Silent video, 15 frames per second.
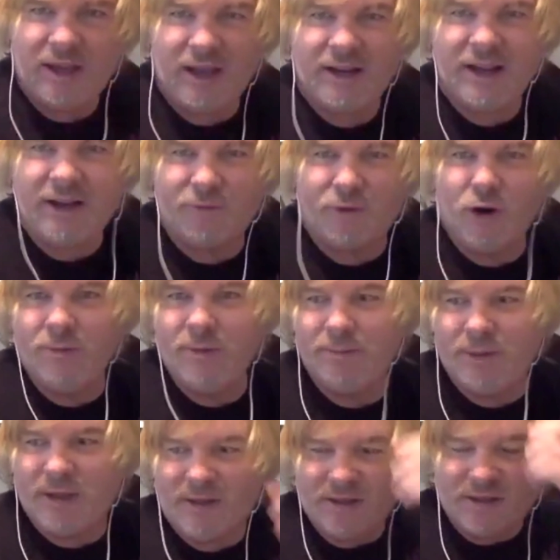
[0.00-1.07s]
can't have Roman
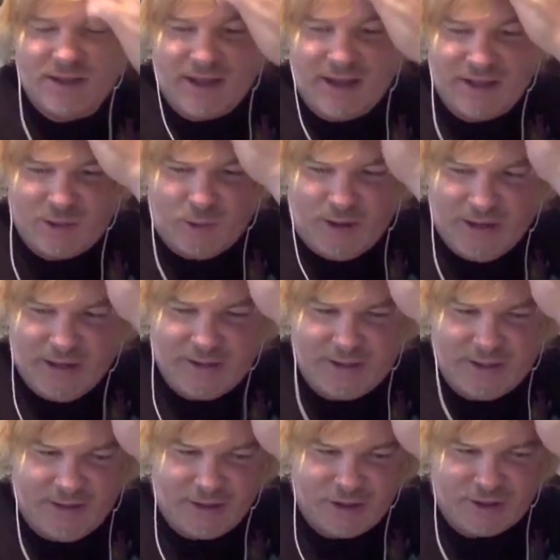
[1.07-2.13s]
beat this guy twice
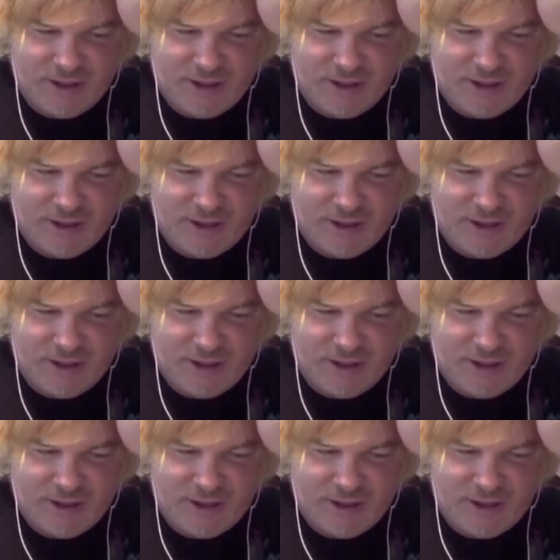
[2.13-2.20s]
and then